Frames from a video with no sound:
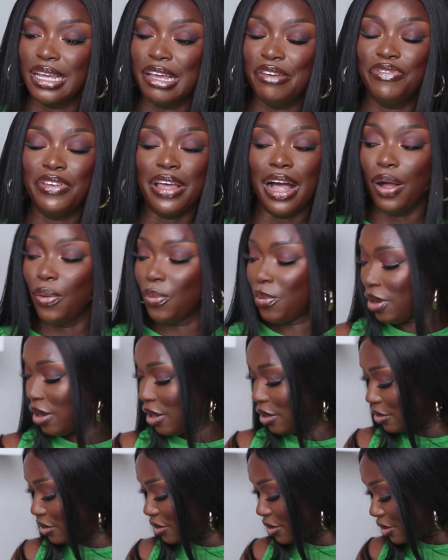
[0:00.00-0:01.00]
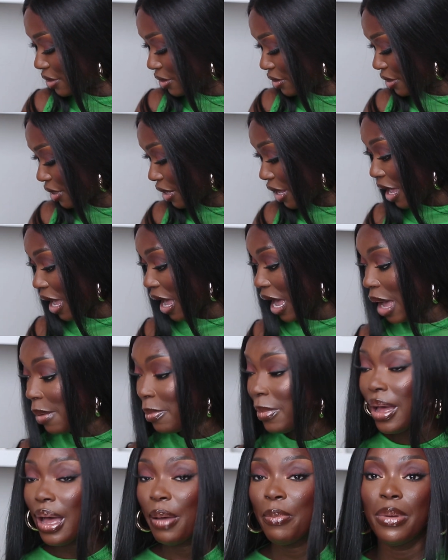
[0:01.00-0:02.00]
if y'all want,
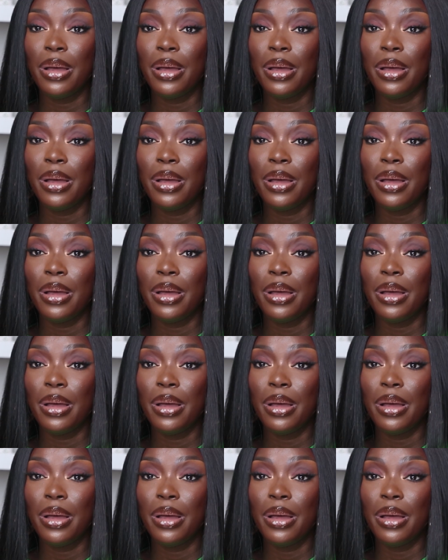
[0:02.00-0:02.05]
I'm